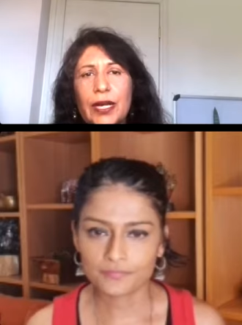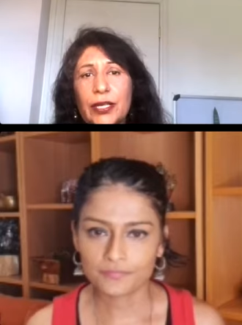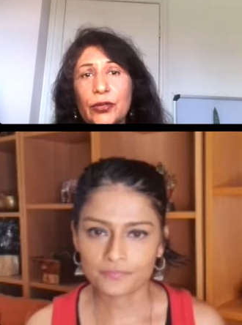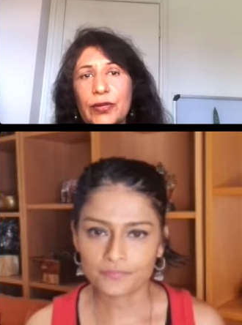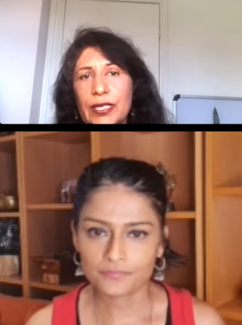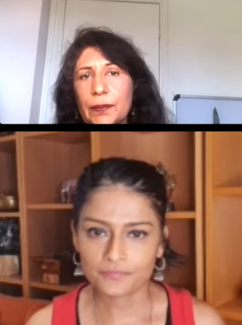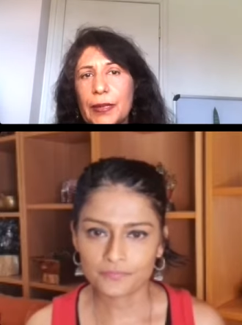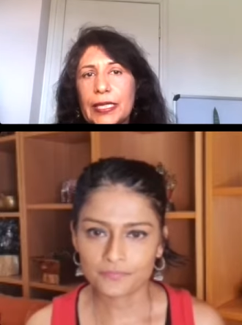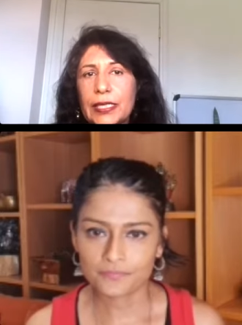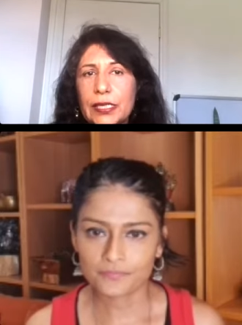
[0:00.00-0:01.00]
Speaker 1: Ayurvedic
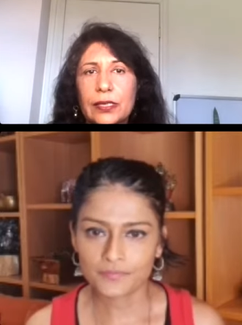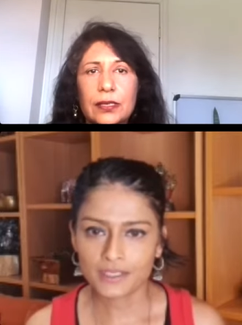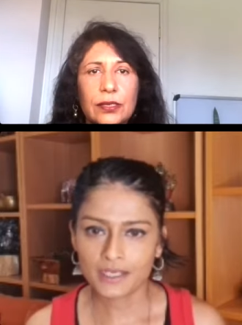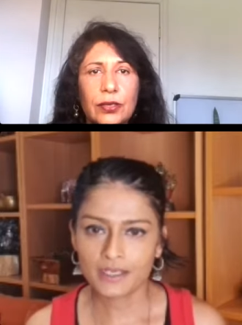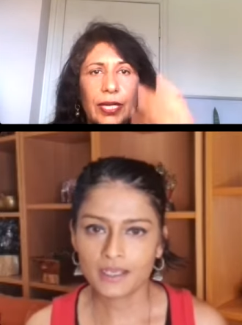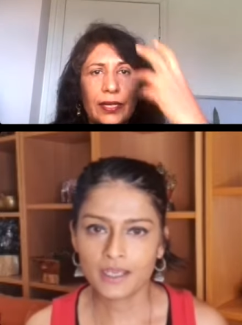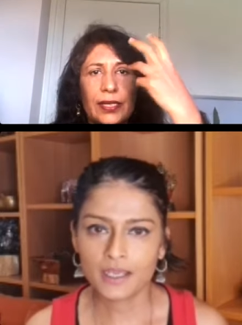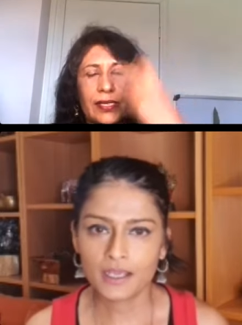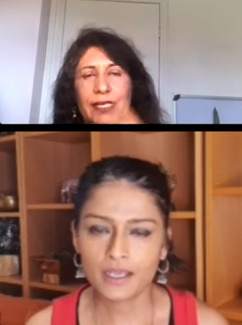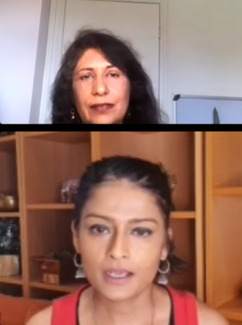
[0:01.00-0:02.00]
practitioner to get
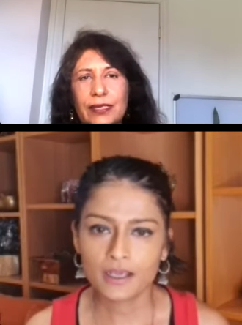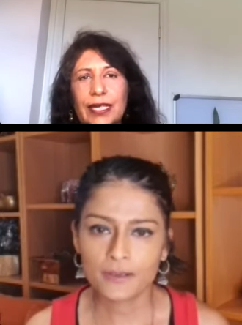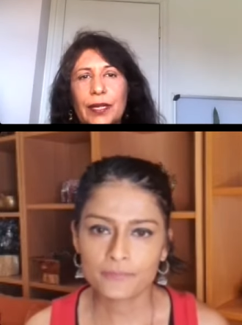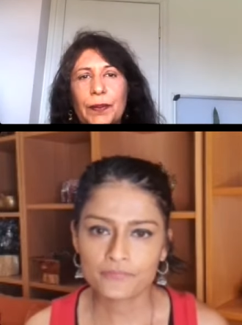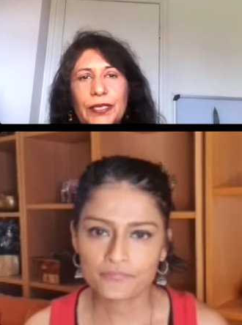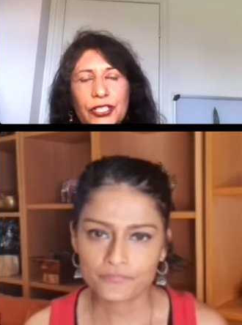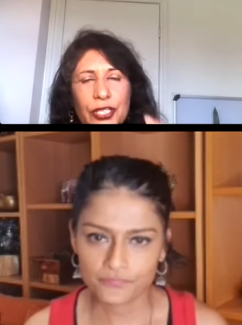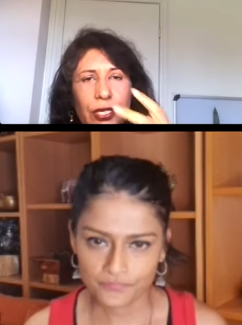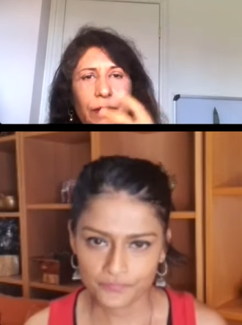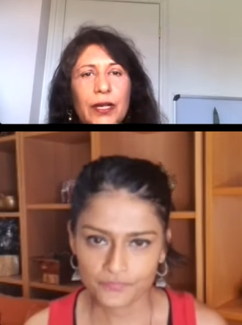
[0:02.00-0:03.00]
ourselves like a
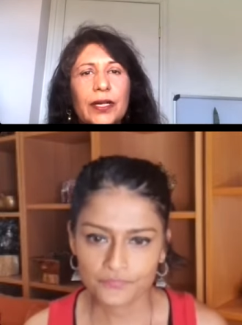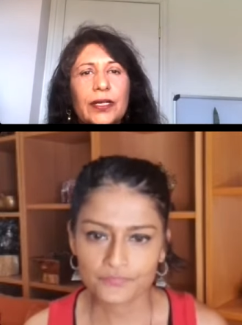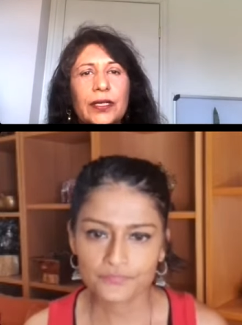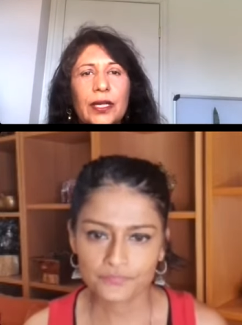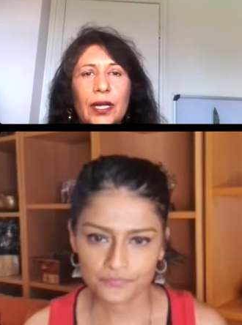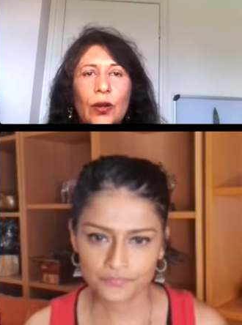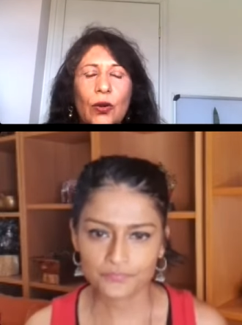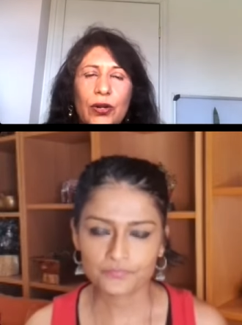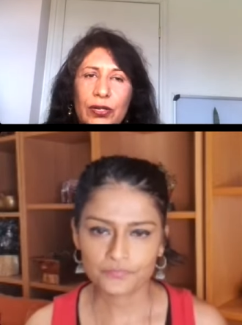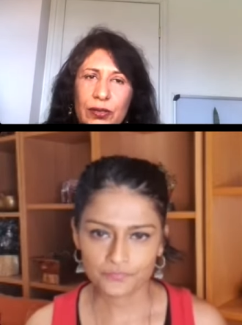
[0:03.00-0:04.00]
panchkarma
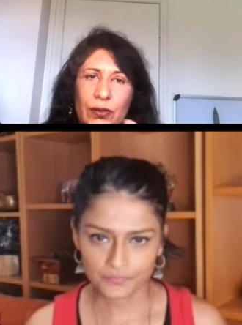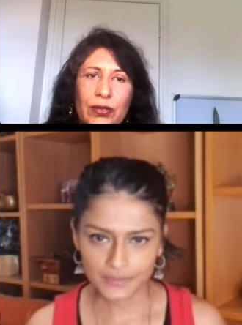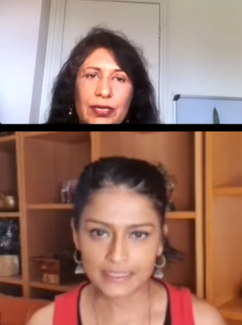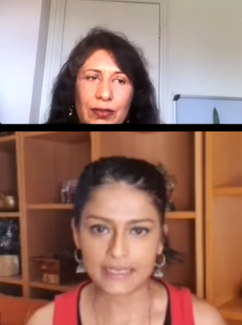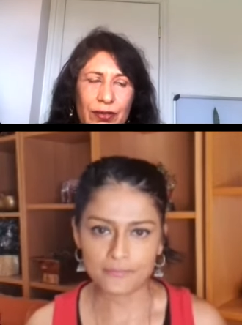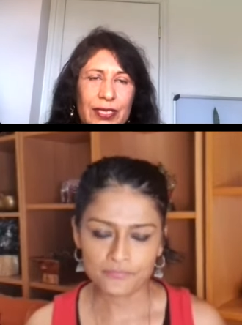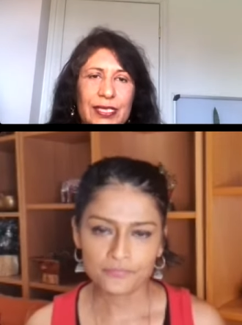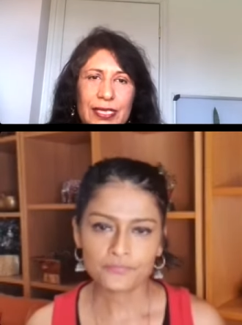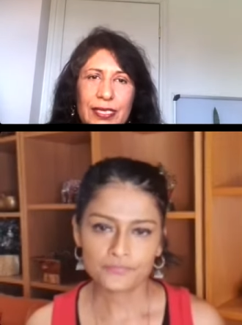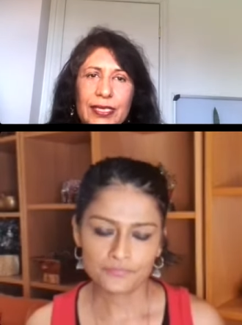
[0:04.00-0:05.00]
or
Speaker 2: a
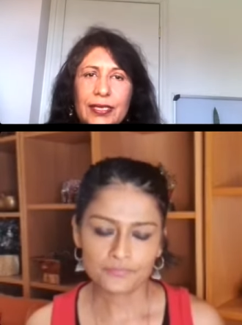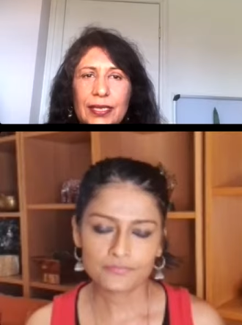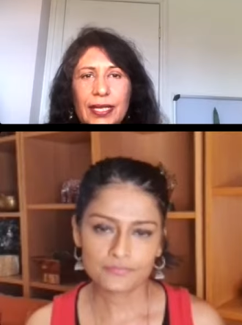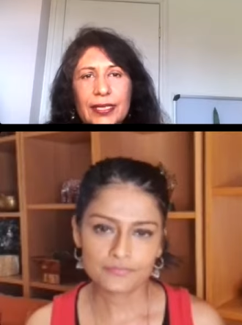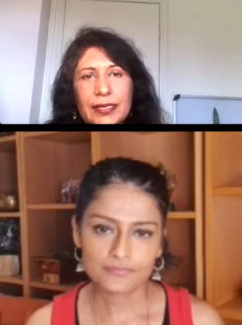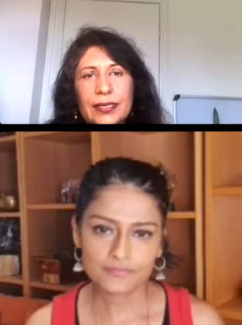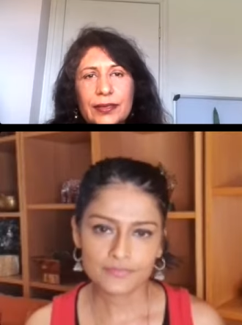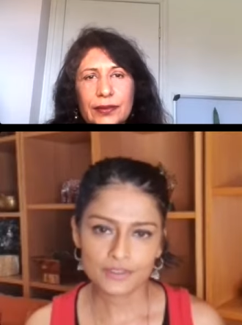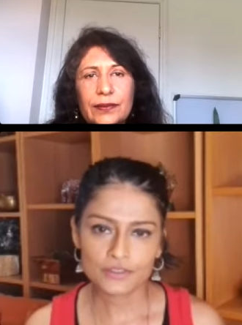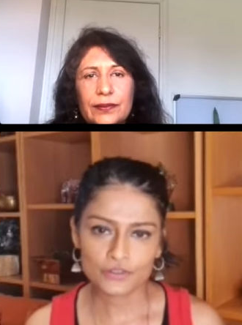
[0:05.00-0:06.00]
seasonal cleanse?
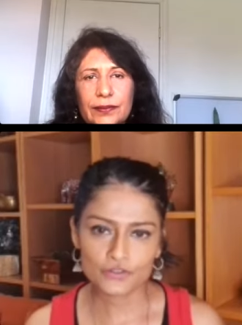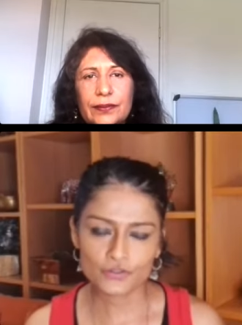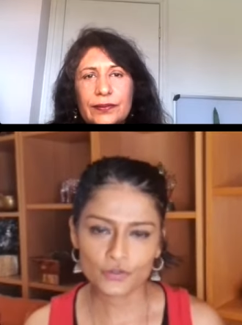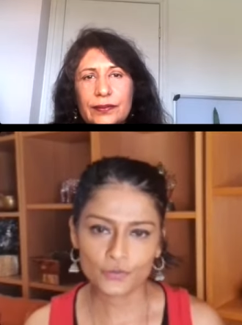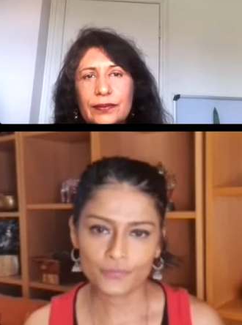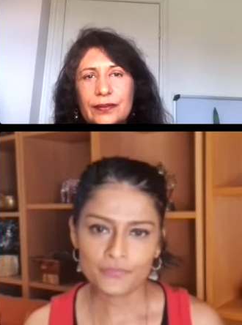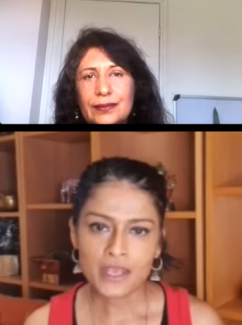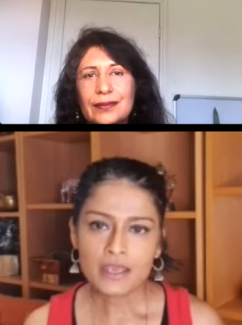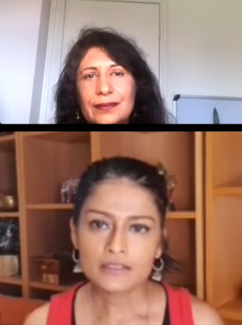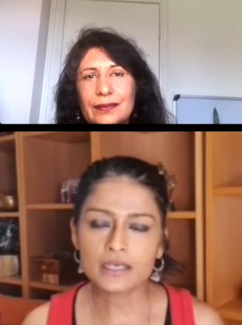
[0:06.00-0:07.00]
Sure.
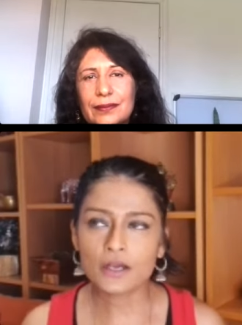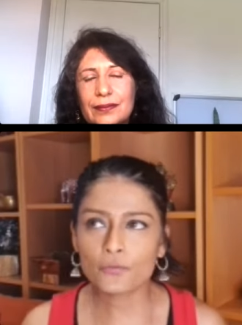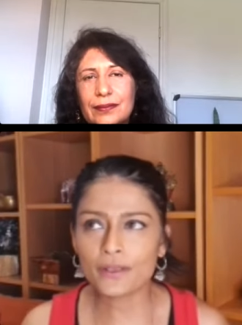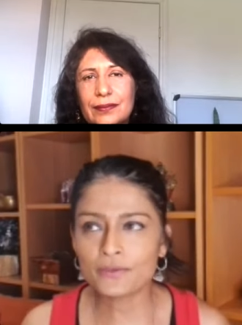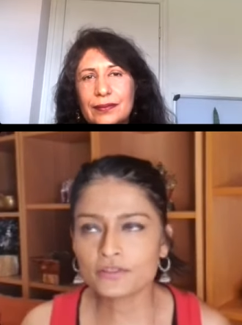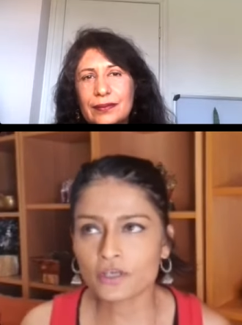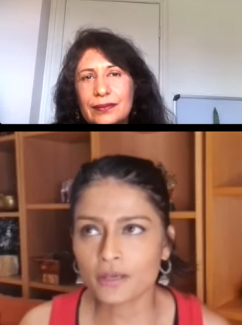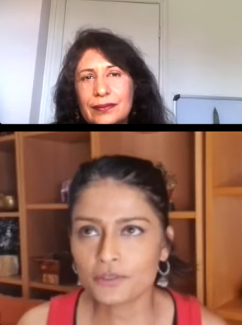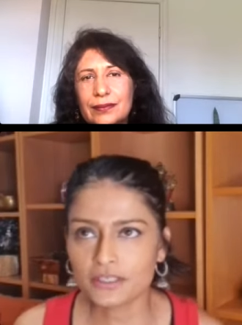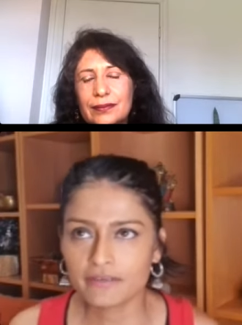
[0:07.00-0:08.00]
Now, when we're talking
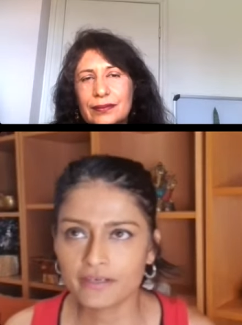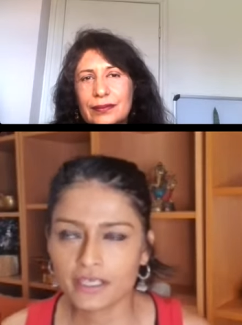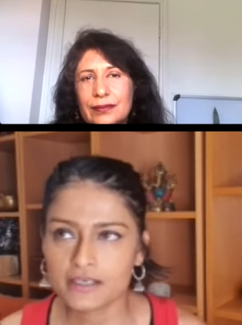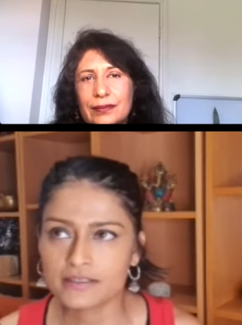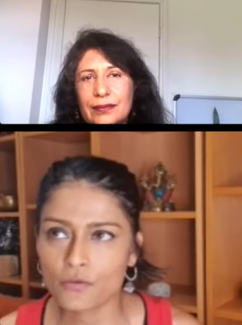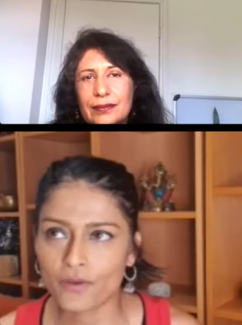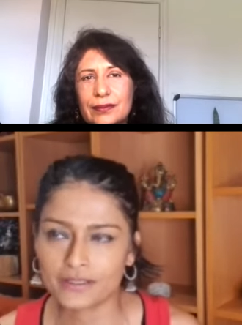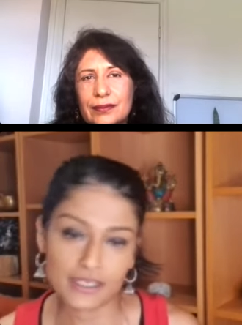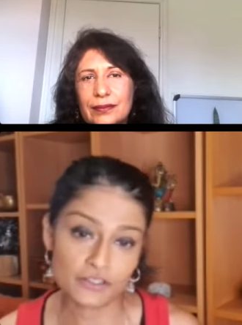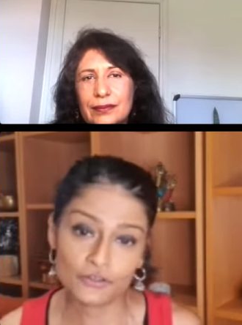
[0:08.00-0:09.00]
about a liver cleanse, the one
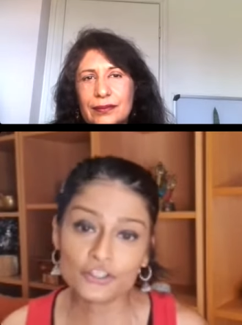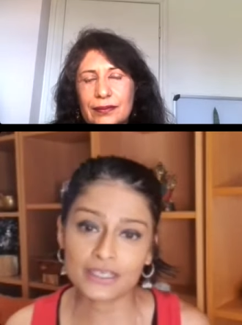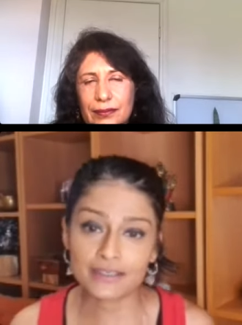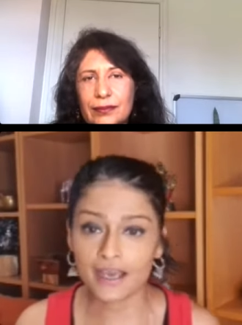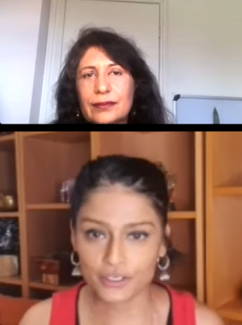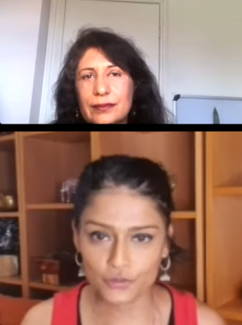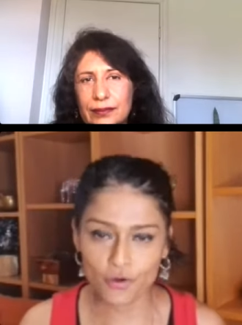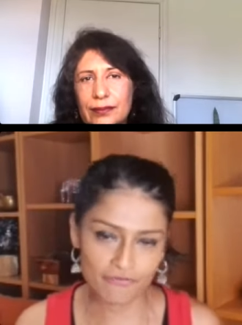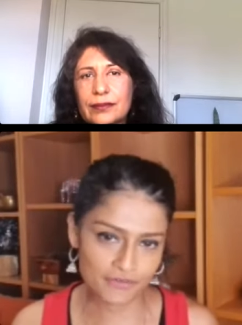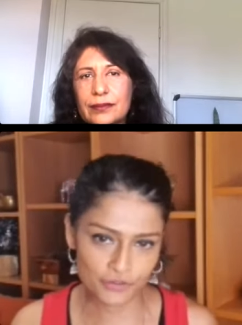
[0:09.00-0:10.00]
that generally I do offer